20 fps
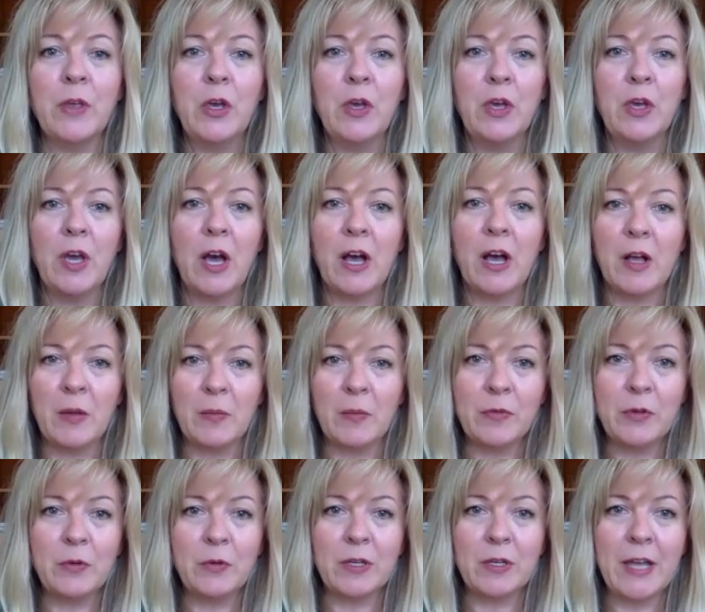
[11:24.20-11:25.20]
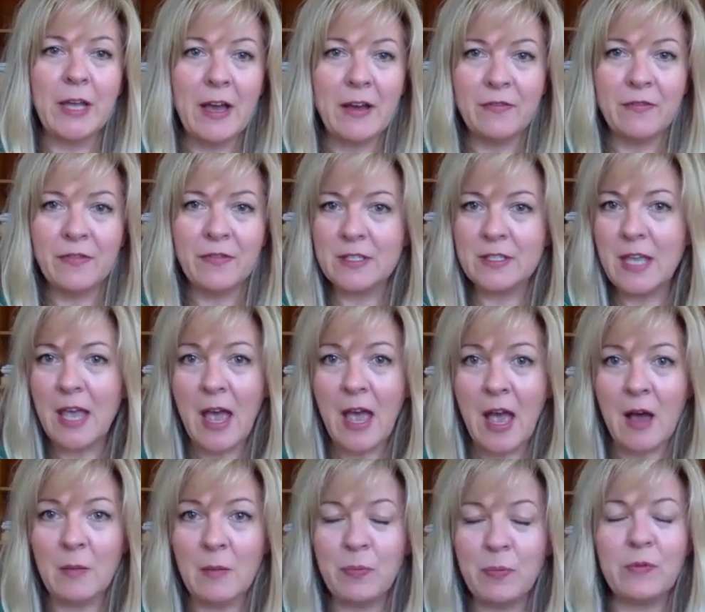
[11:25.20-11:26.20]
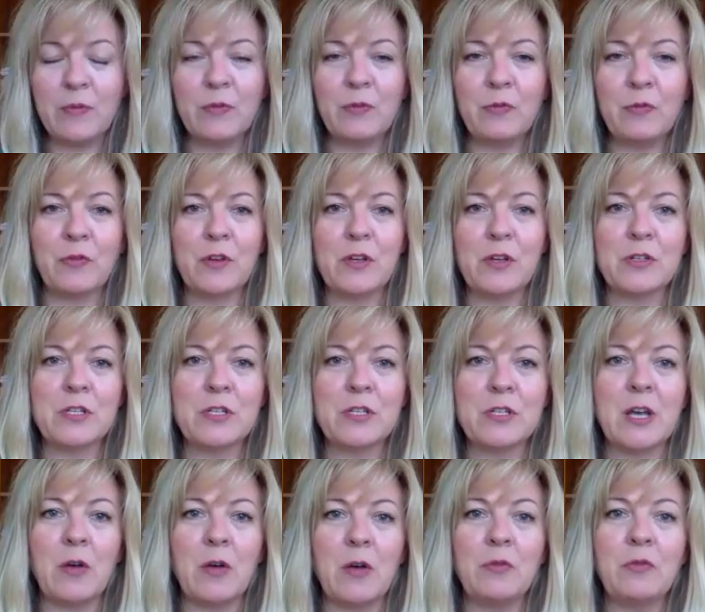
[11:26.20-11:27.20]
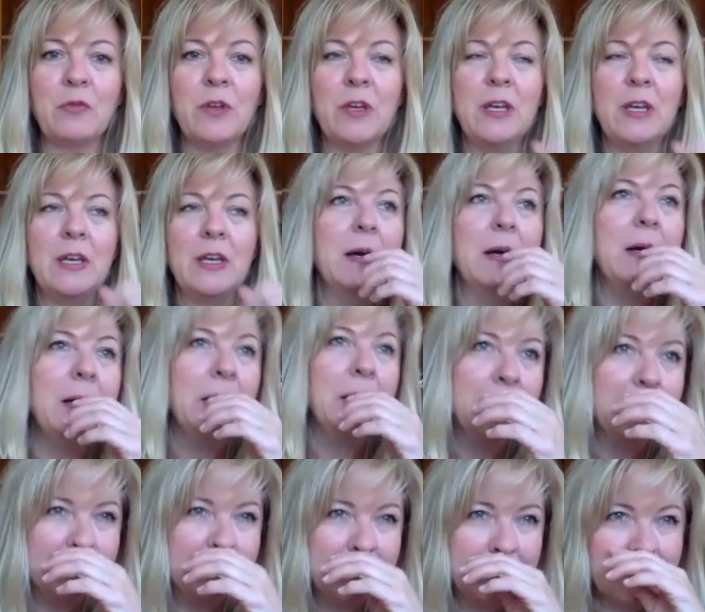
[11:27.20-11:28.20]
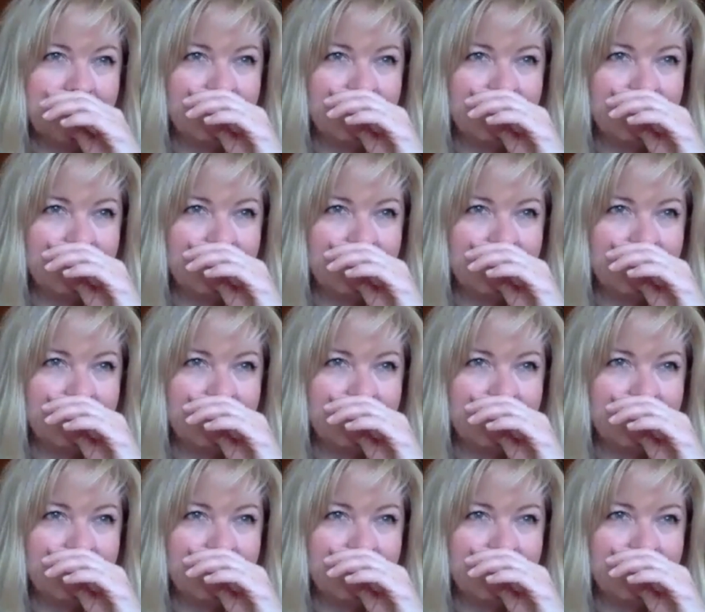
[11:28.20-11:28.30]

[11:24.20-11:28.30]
You can have this app for yourself. Um,